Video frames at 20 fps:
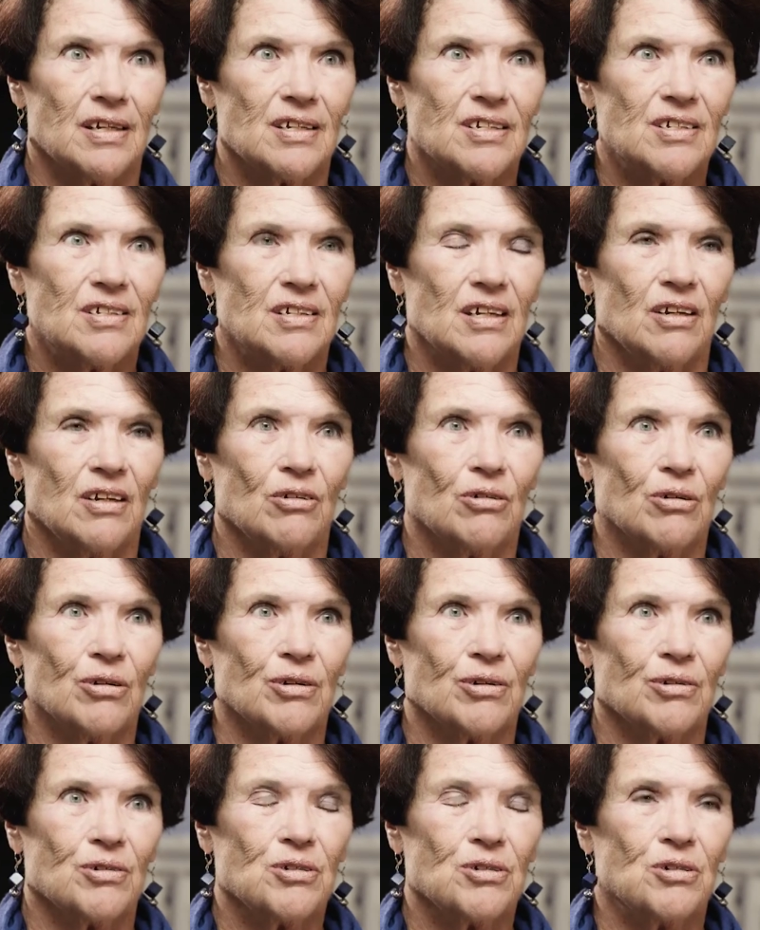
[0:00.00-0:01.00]
this in
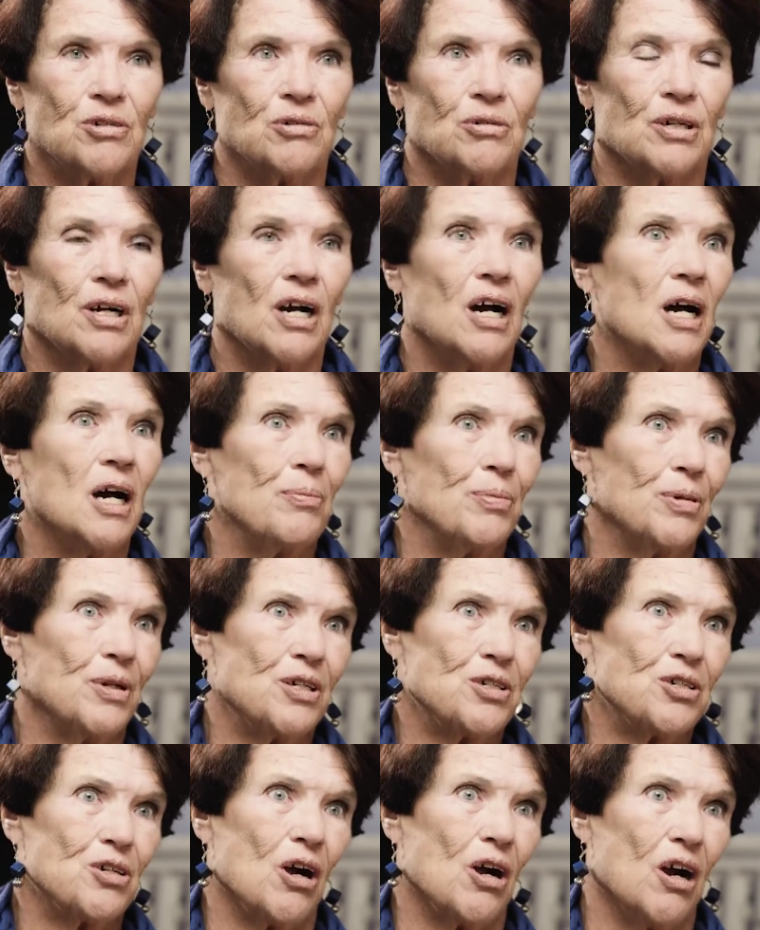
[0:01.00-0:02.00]
order to
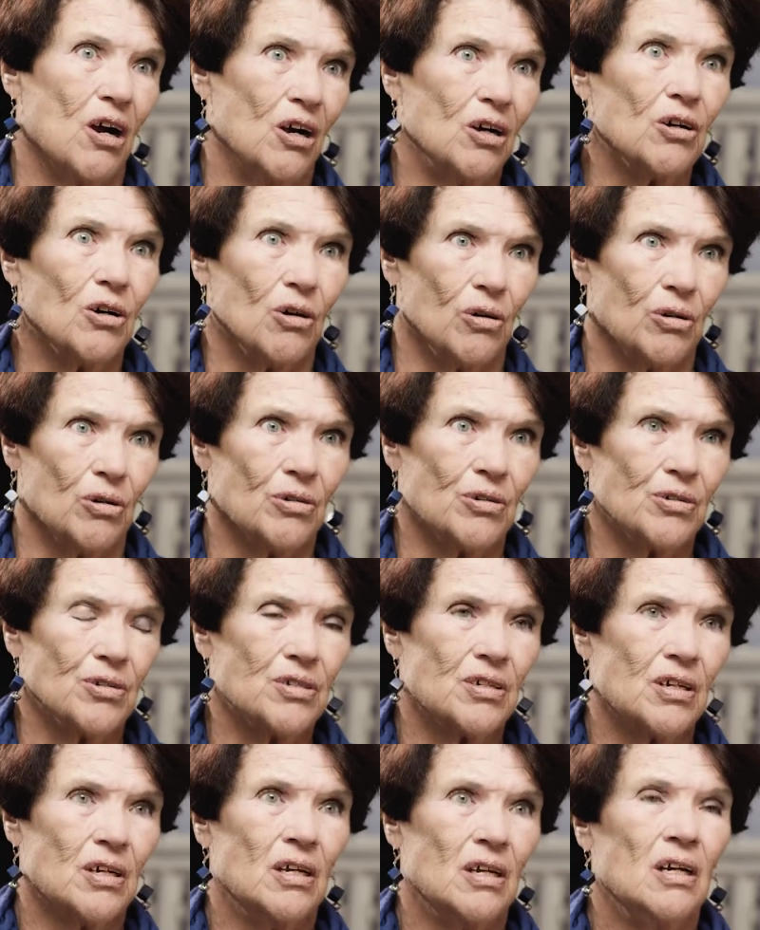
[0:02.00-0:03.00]
accomplish our
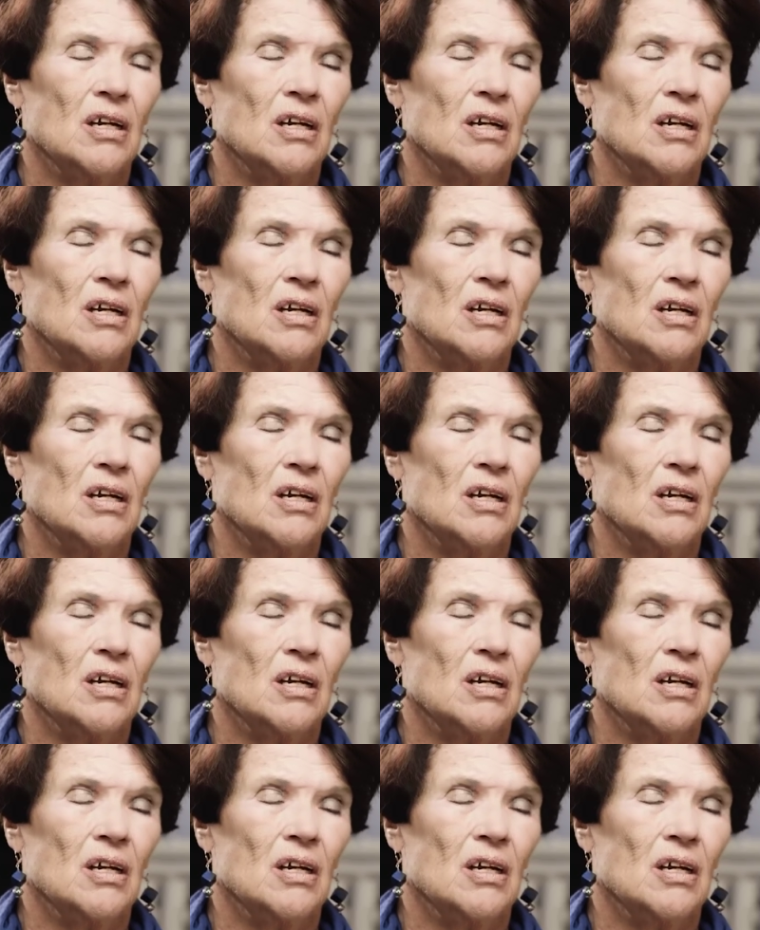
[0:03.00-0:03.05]
goals,